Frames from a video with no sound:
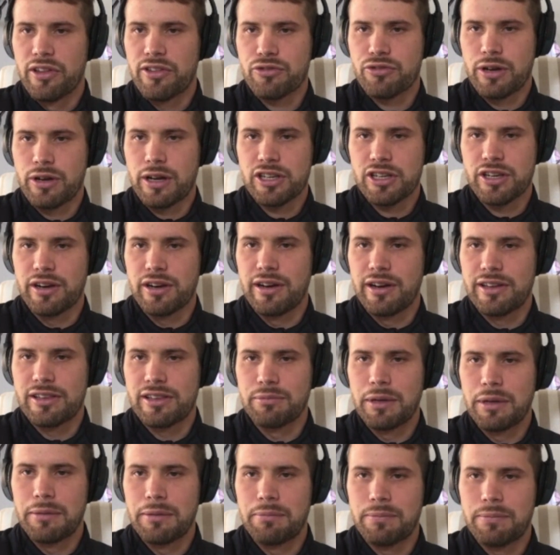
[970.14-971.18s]
the structure had
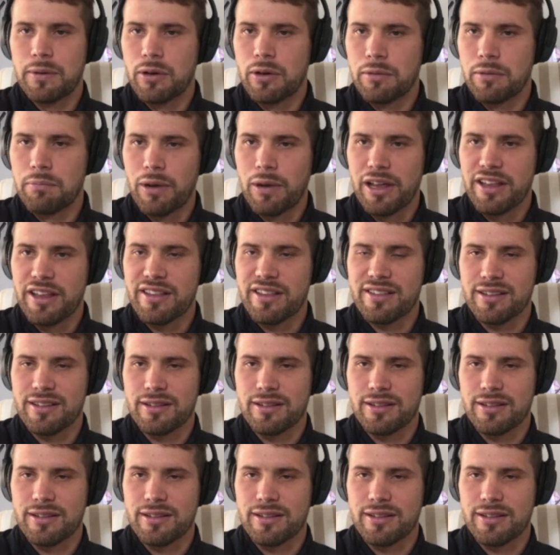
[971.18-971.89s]
to be put in place.